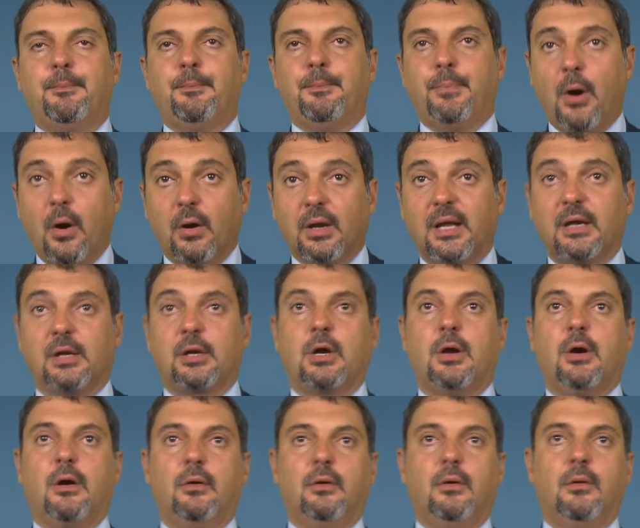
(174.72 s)
polar
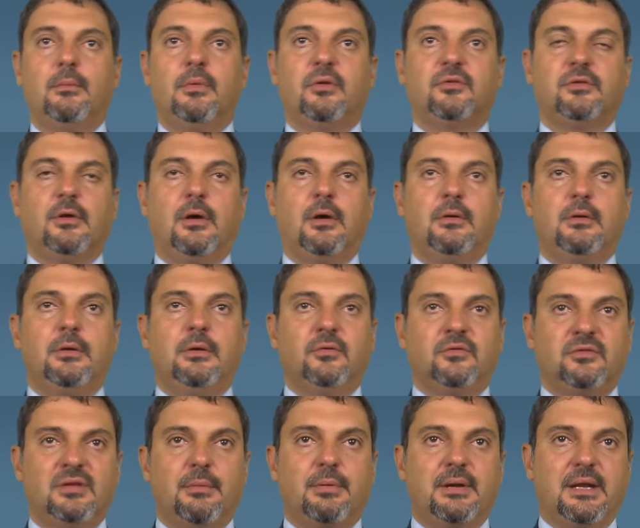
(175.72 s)
column, so you
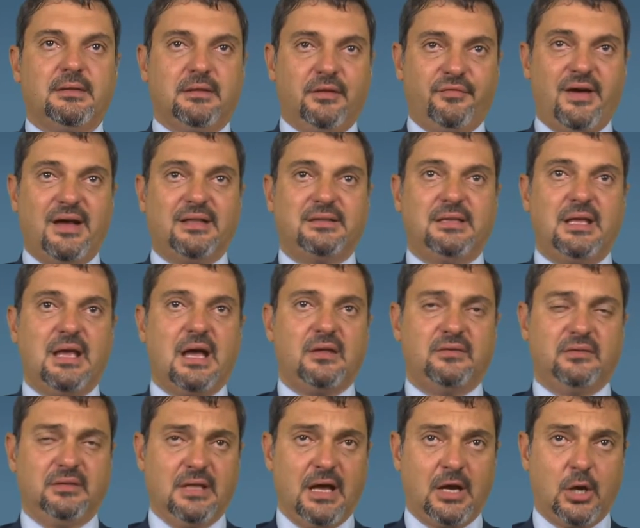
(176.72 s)
separate the fatty
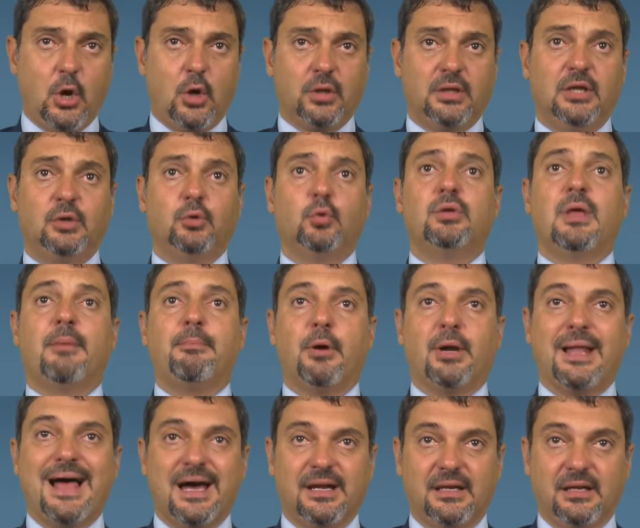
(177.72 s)
acid according to the
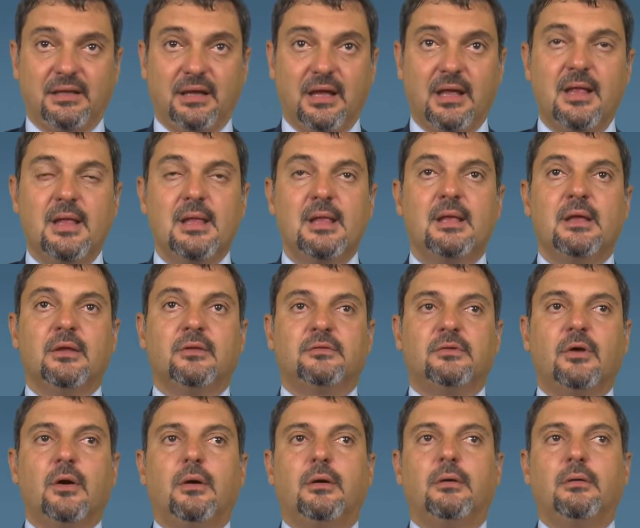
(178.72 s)
polarity.
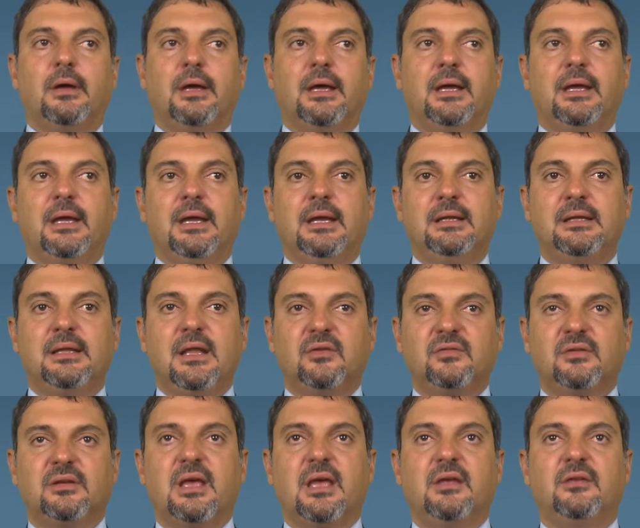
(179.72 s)
So in
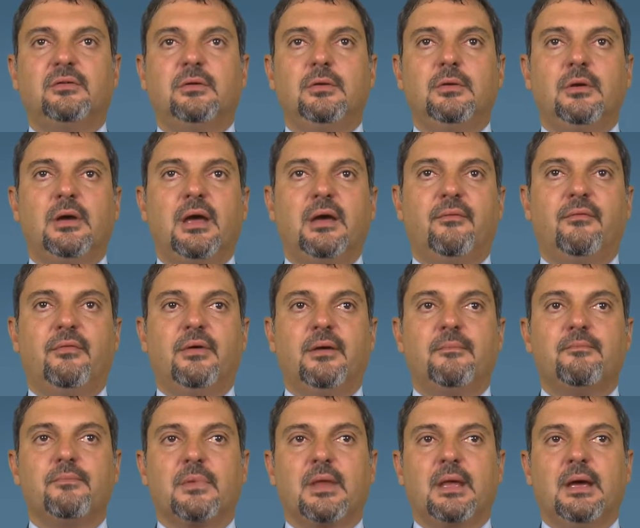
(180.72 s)
this case you have
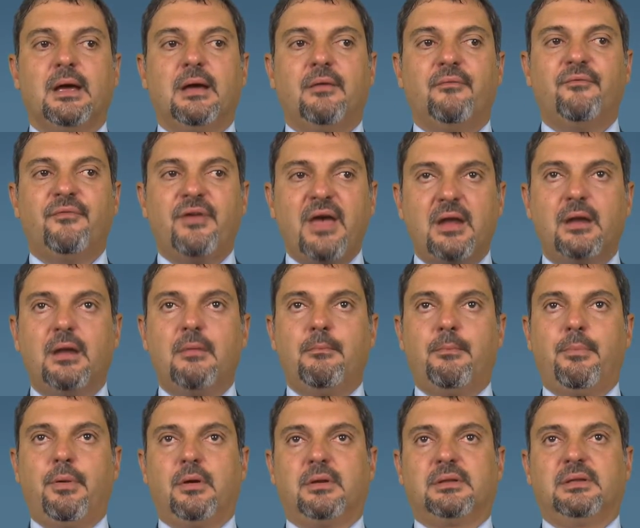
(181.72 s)
a very
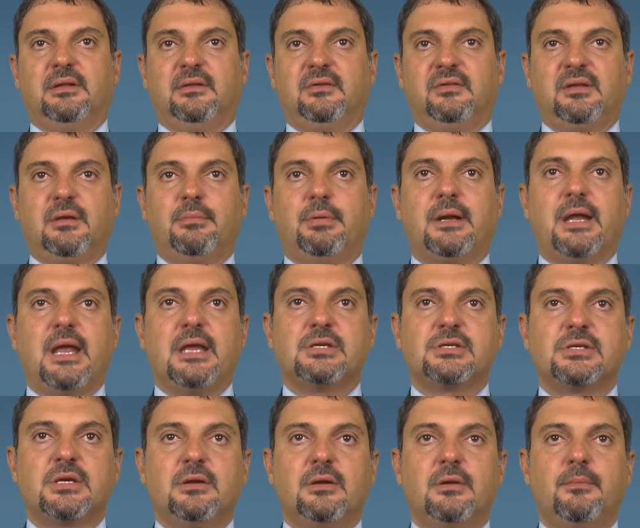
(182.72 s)
important
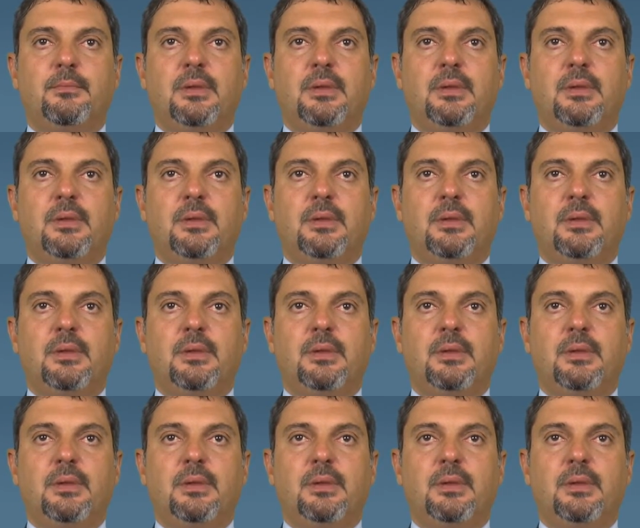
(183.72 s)
separation